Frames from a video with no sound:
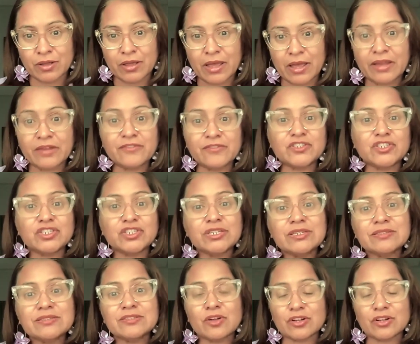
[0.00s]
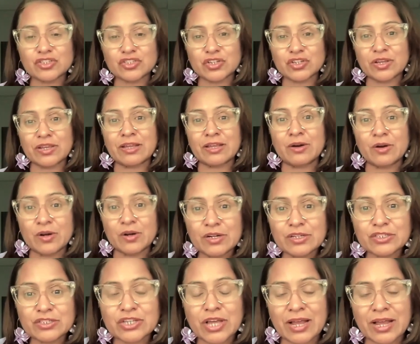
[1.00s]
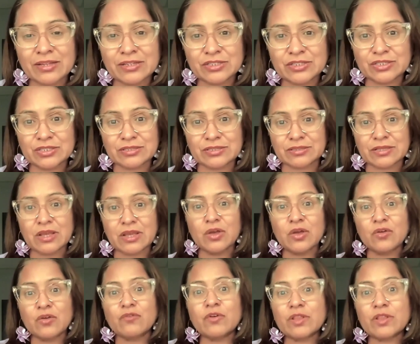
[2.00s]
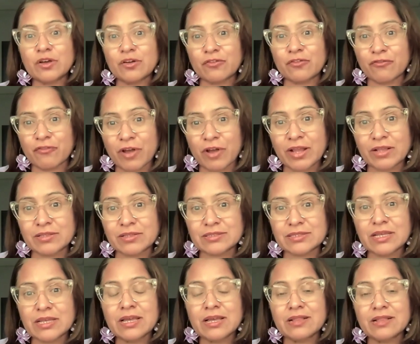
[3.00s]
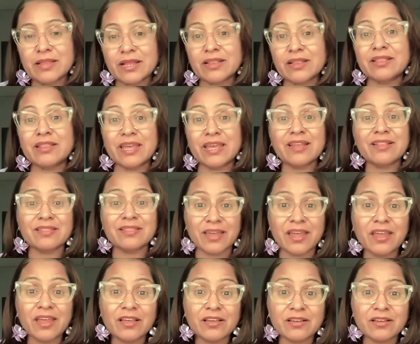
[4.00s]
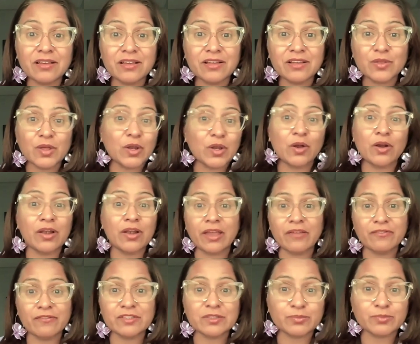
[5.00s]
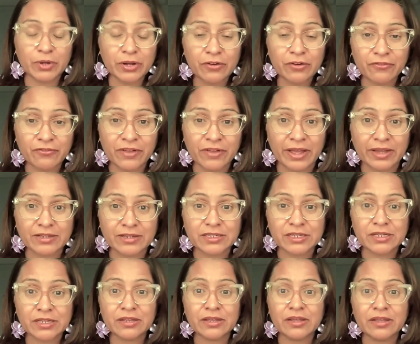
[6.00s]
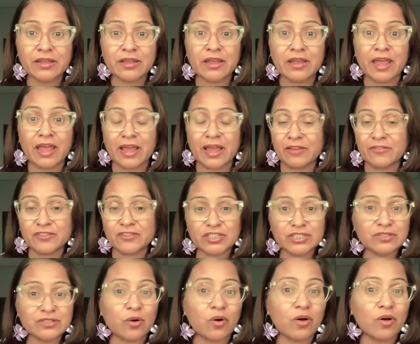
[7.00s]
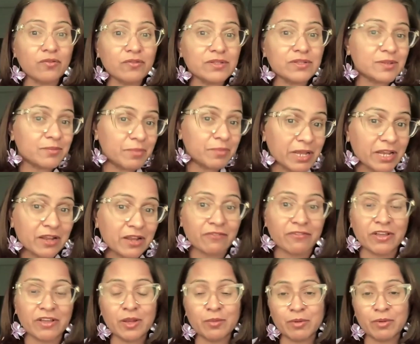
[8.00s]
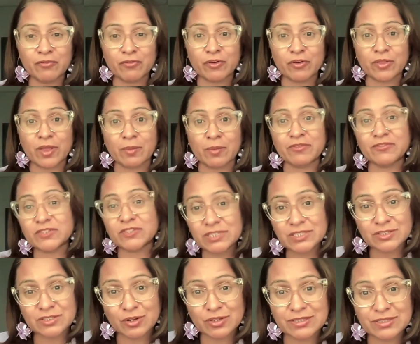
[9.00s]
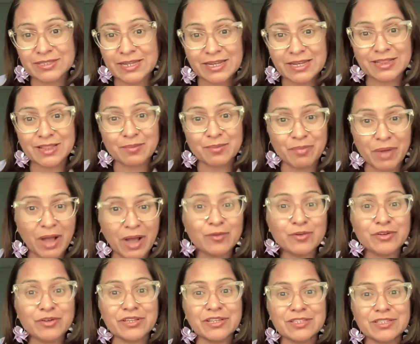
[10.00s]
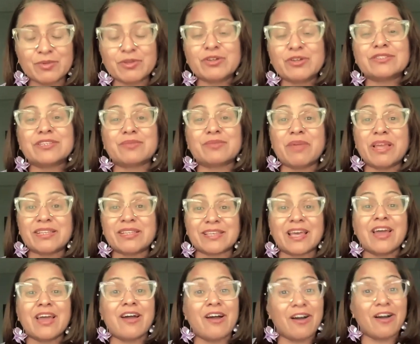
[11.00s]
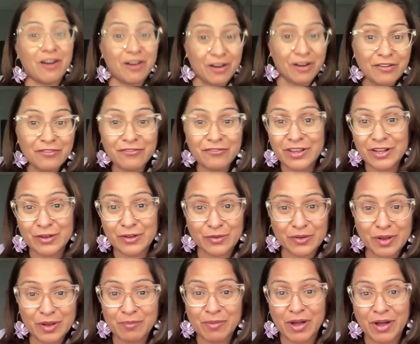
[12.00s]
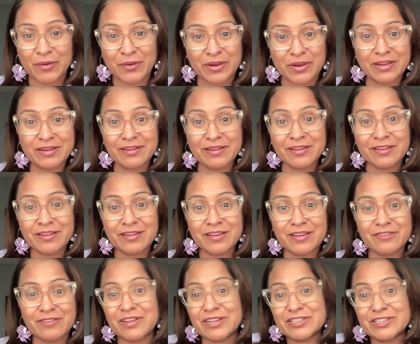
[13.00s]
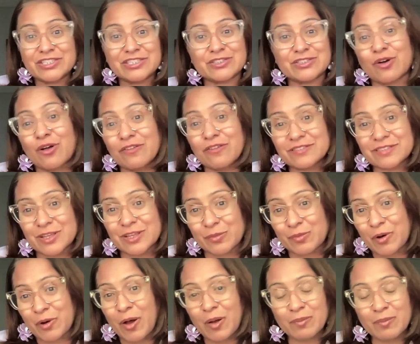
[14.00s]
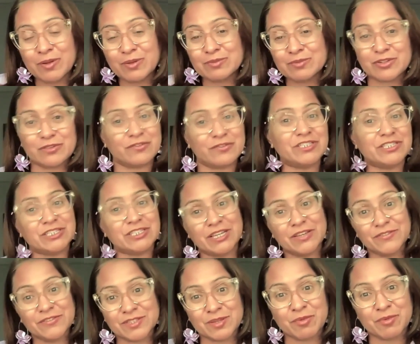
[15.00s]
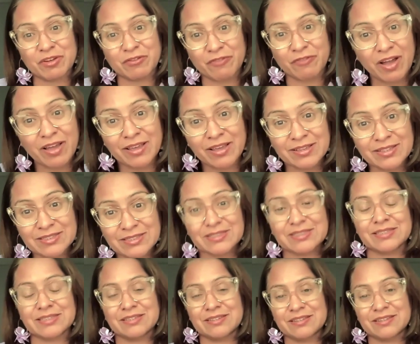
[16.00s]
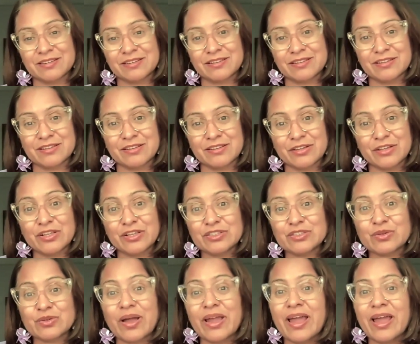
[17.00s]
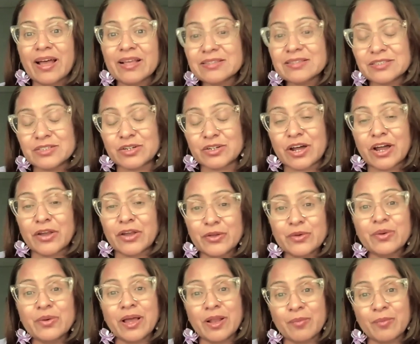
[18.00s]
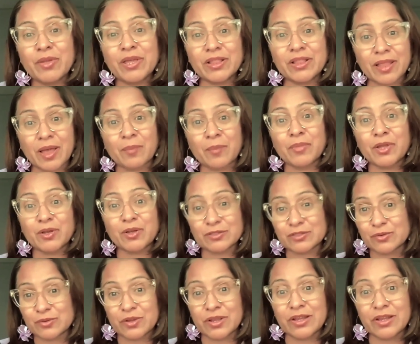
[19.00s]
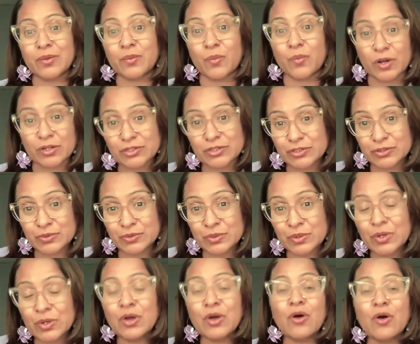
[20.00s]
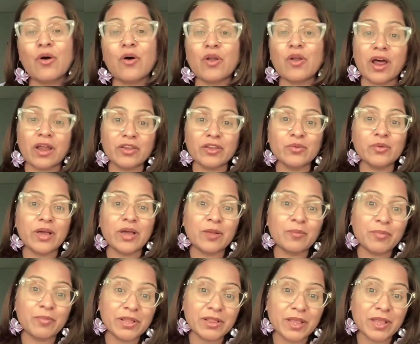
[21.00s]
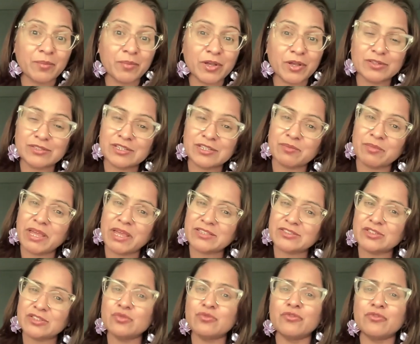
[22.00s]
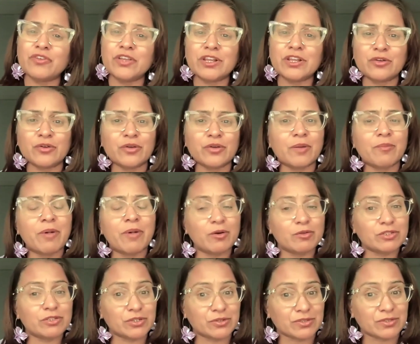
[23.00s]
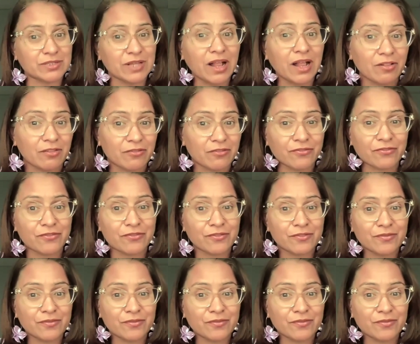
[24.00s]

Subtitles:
And if she's not sharing her challenges with her friends, then they think that her life is perfect. And if she's always available for them, if she's not setting the boundaries because it makes her feel good about it when she solves their problems or when she gives them advice, so I asked her, are you helping them because you really want to? Or are you helping them because it makes you feel good about yourself?